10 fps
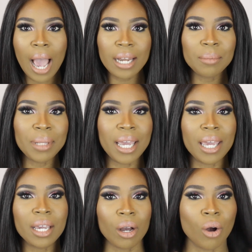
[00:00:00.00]
And I'm
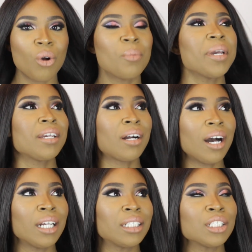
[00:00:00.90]
like, oh my
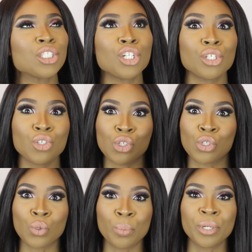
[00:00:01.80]
god, this girl is
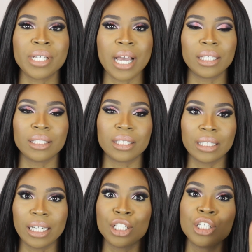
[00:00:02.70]
super
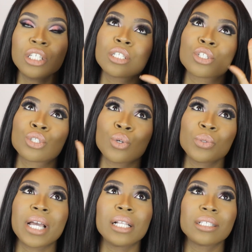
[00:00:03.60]
talented. Like, she is
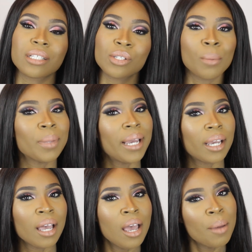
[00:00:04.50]
so talented. So I'm
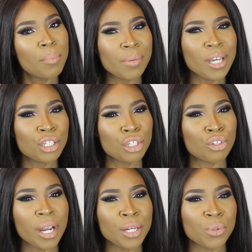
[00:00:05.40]
like, maybe I should
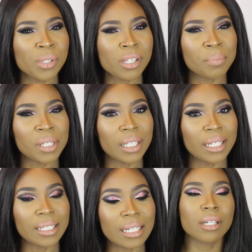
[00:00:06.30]
try doing something
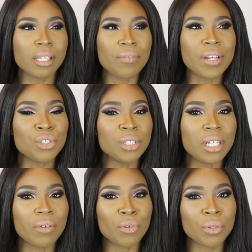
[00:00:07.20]
like that, because I've actually
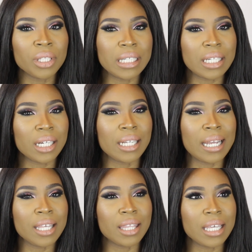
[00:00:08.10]
never really done
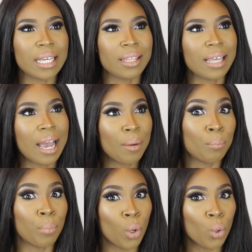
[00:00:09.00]
anything
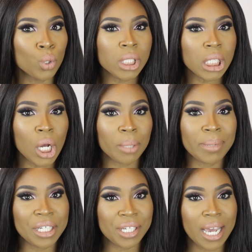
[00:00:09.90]
that bold on
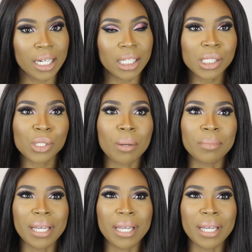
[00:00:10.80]
my channel. So I'm